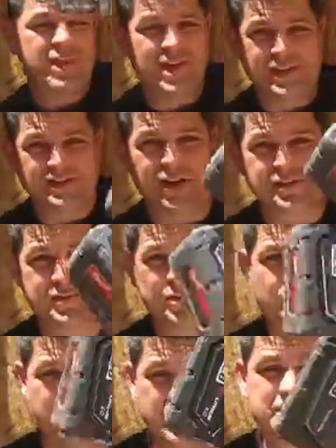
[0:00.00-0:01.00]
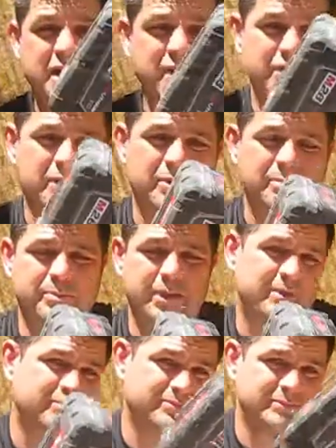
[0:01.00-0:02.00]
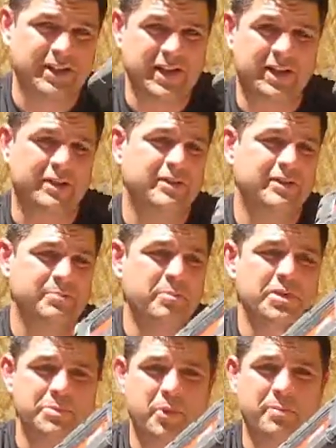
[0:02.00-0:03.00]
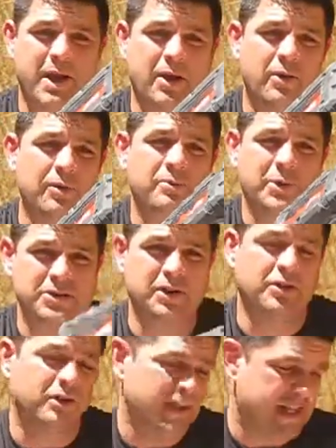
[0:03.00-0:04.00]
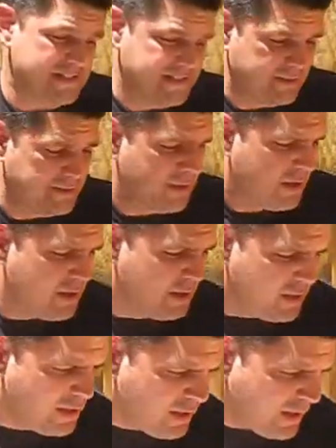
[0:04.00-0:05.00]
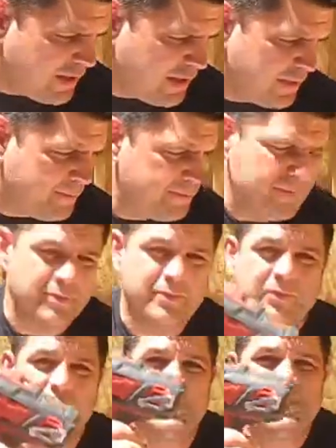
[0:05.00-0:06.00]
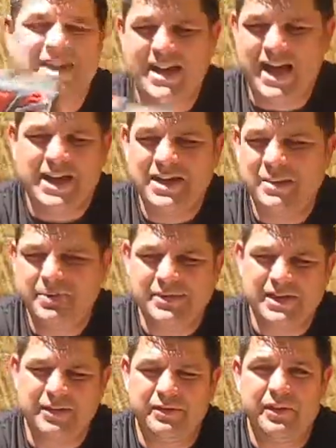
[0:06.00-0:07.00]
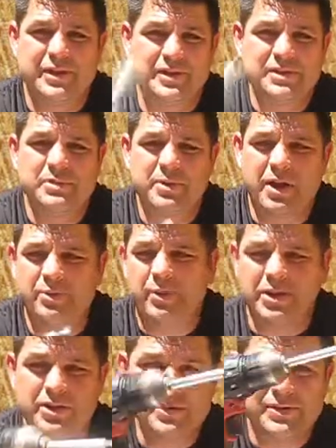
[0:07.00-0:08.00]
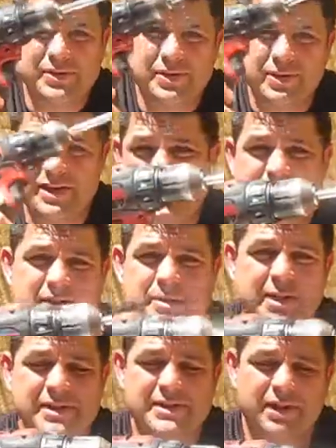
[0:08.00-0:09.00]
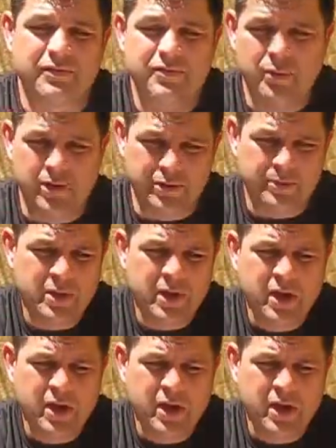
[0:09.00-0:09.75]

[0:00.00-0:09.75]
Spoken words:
And it's also much heavier, but again, much more power, much longer lasting. For 90% of the things that you probably want to use, this is the best thing for you.